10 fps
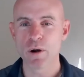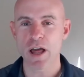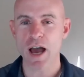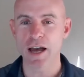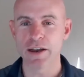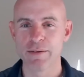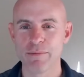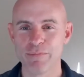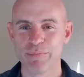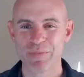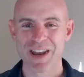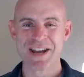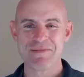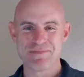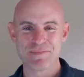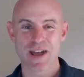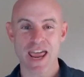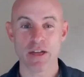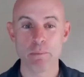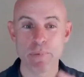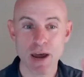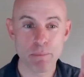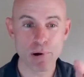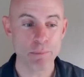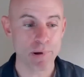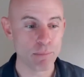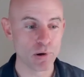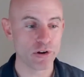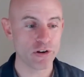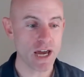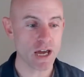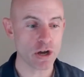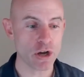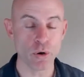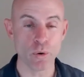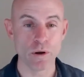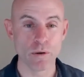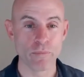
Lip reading: not. And the people seeing you,